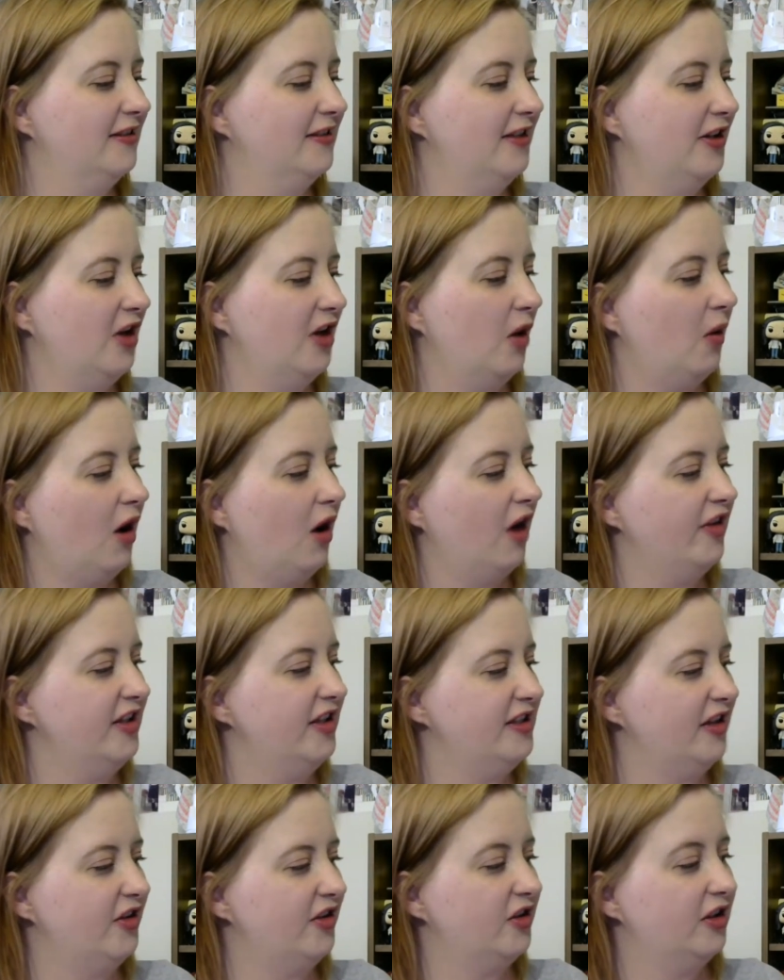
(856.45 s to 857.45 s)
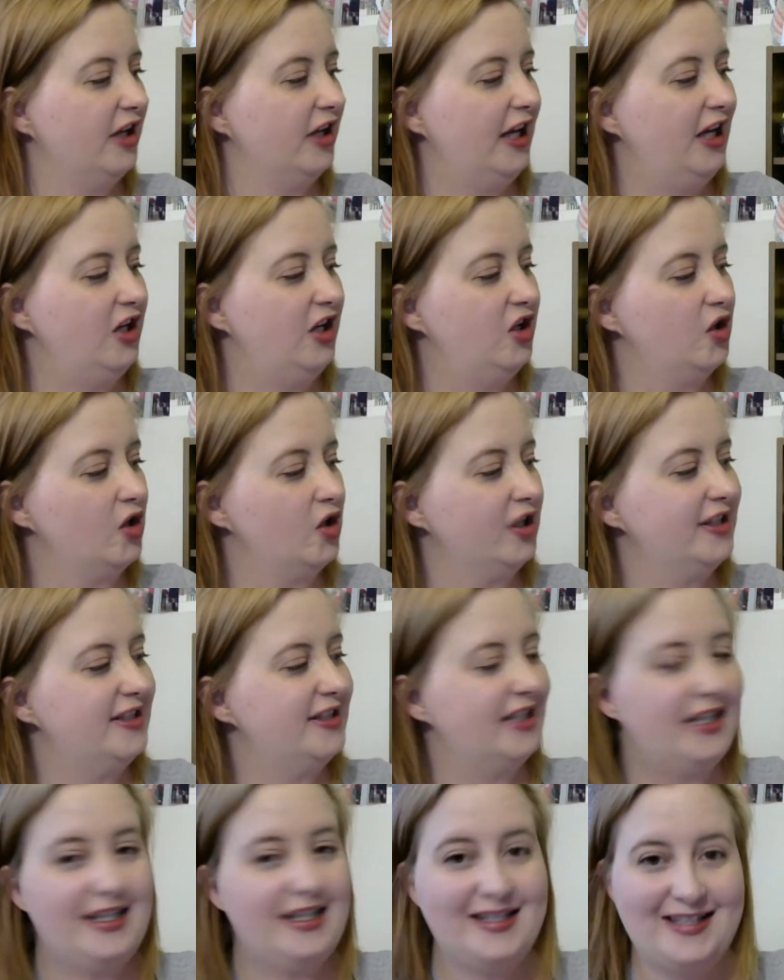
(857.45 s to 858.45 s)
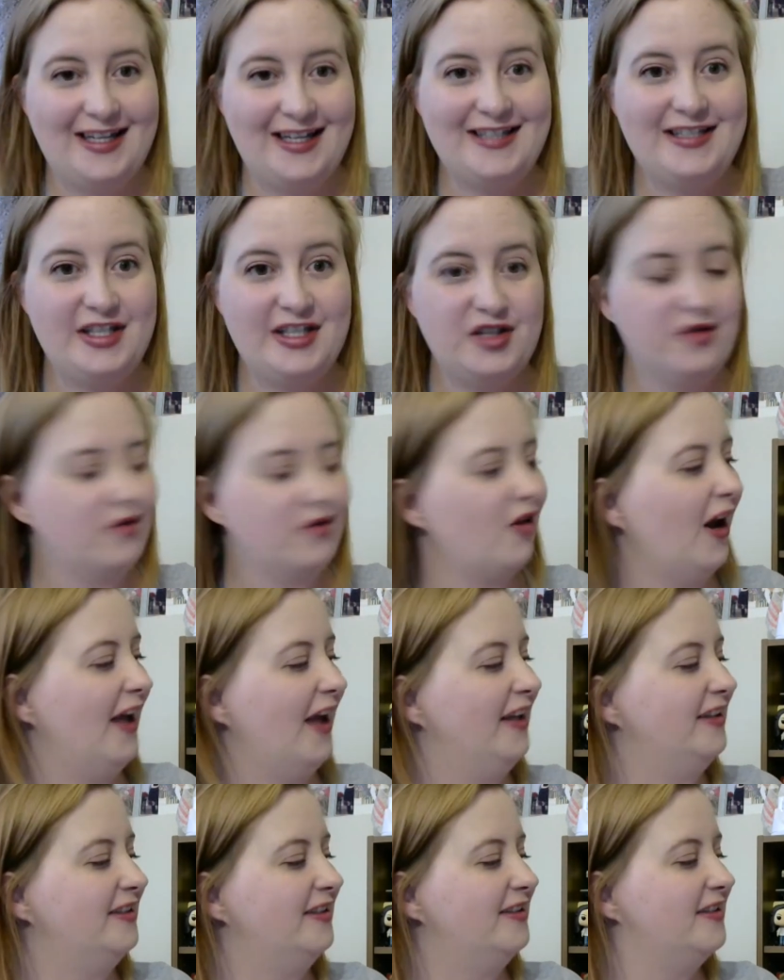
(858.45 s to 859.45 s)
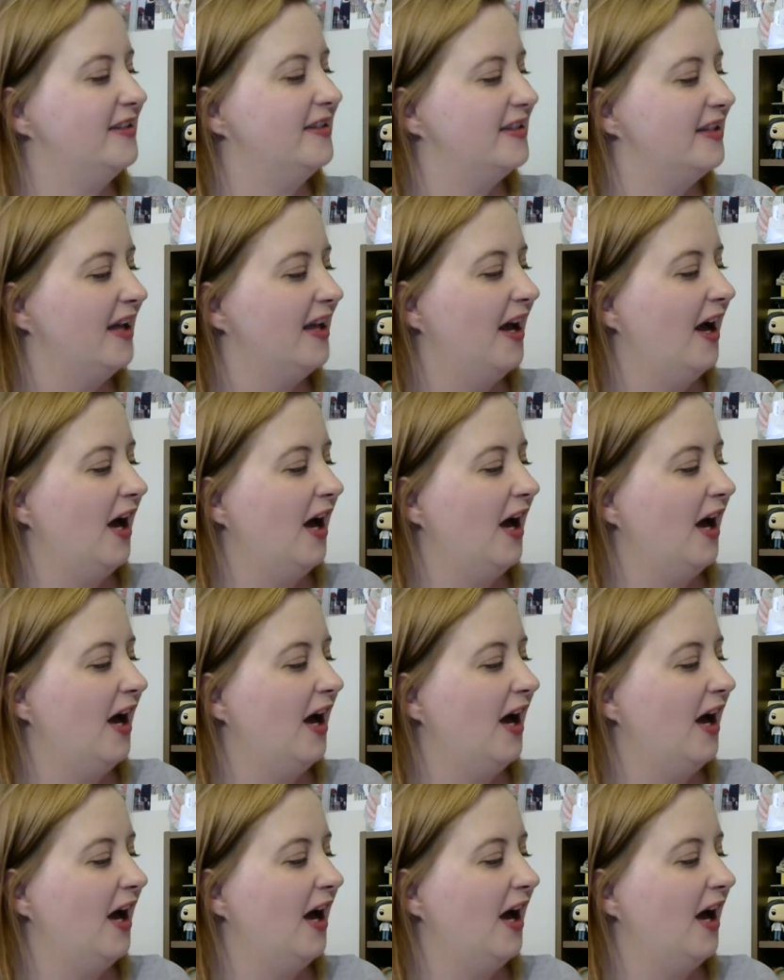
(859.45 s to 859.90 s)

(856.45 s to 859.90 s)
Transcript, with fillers: you know, all these other, in New York City, Stacey's friends,